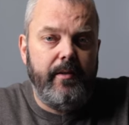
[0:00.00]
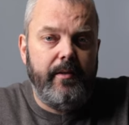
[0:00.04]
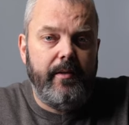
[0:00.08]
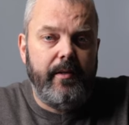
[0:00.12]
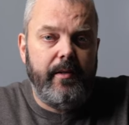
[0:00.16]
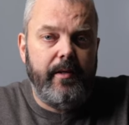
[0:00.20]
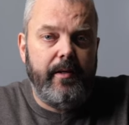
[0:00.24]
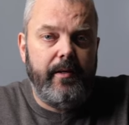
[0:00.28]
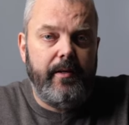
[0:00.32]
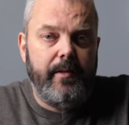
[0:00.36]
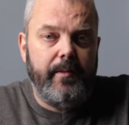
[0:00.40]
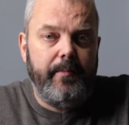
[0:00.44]

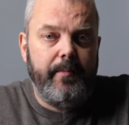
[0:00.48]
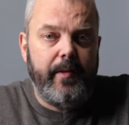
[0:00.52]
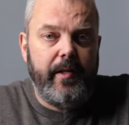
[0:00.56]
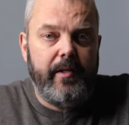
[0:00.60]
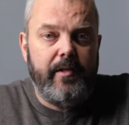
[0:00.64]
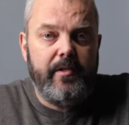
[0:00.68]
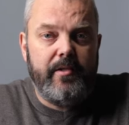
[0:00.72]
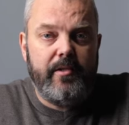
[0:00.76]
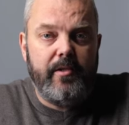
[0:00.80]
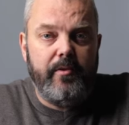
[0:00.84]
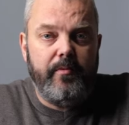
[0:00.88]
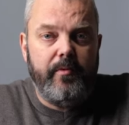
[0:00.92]
and
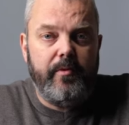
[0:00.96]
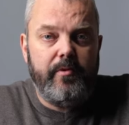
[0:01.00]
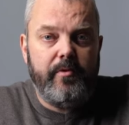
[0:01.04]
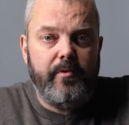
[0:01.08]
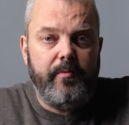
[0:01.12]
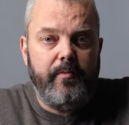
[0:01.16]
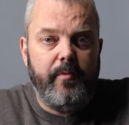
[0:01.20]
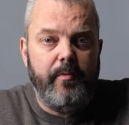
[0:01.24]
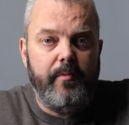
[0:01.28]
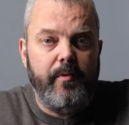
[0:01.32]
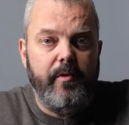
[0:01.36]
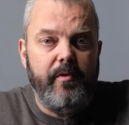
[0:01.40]
you still want to
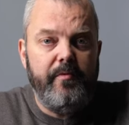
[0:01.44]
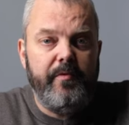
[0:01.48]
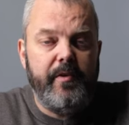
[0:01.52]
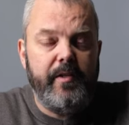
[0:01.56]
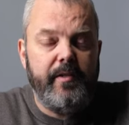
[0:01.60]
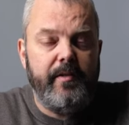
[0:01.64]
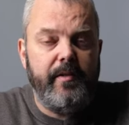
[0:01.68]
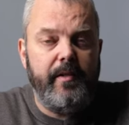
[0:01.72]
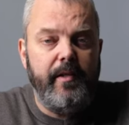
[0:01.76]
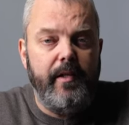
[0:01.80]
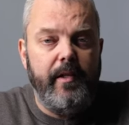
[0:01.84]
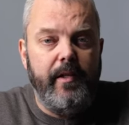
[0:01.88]
remove
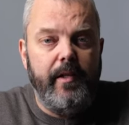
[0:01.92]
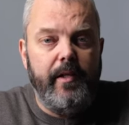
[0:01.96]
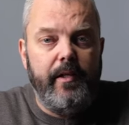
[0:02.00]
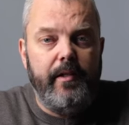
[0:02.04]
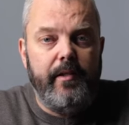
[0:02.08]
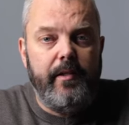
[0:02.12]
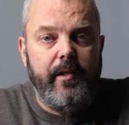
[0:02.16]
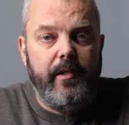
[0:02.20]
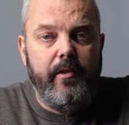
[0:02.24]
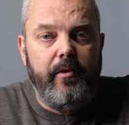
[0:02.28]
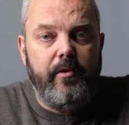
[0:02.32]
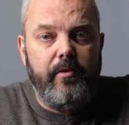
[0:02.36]
it,
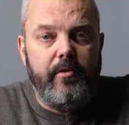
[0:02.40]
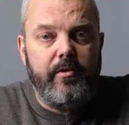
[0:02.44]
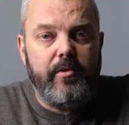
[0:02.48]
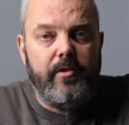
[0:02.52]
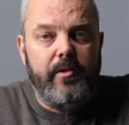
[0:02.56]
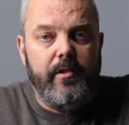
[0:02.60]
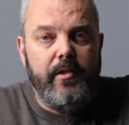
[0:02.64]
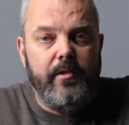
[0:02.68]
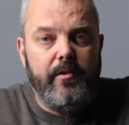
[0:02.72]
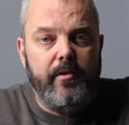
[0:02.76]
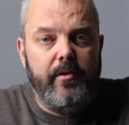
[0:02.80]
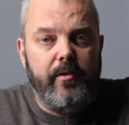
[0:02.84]
then you also
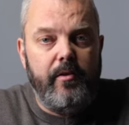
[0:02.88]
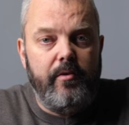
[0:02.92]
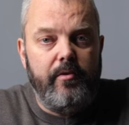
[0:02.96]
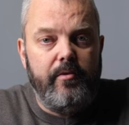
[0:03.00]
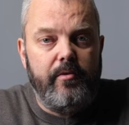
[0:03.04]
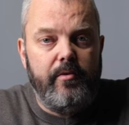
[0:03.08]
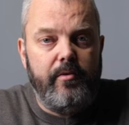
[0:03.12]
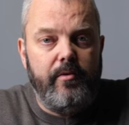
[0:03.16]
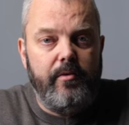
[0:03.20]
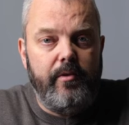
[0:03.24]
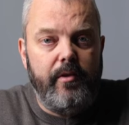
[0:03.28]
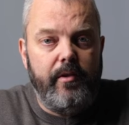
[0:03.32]
need to go
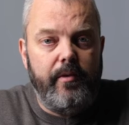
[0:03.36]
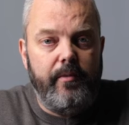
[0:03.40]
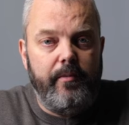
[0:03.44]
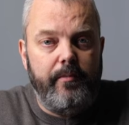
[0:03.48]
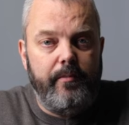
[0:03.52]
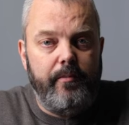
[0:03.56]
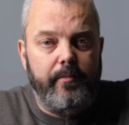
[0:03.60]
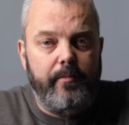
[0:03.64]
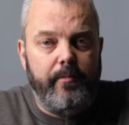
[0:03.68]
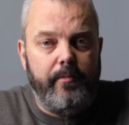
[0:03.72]
to the